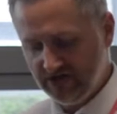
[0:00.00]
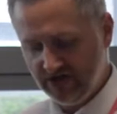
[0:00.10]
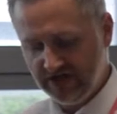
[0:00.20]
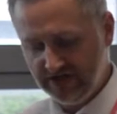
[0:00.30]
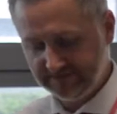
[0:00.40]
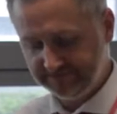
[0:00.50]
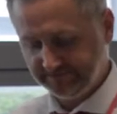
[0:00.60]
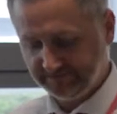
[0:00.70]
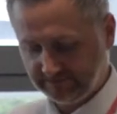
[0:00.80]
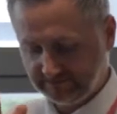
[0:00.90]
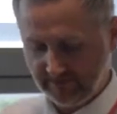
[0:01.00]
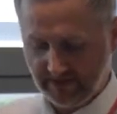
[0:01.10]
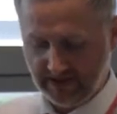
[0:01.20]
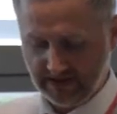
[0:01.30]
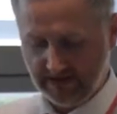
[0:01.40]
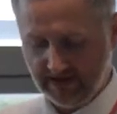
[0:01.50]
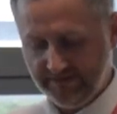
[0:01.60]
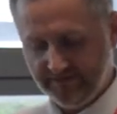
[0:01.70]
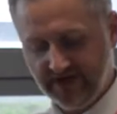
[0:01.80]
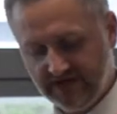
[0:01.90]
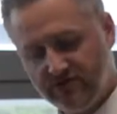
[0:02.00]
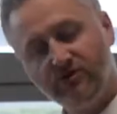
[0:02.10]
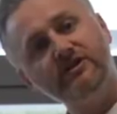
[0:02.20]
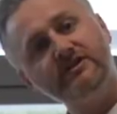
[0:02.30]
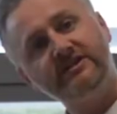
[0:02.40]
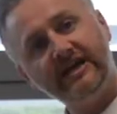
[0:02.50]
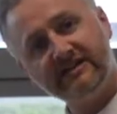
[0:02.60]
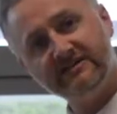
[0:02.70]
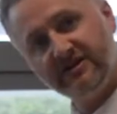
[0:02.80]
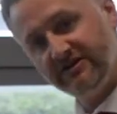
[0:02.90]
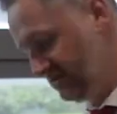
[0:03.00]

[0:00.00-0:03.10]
coil is called the secondary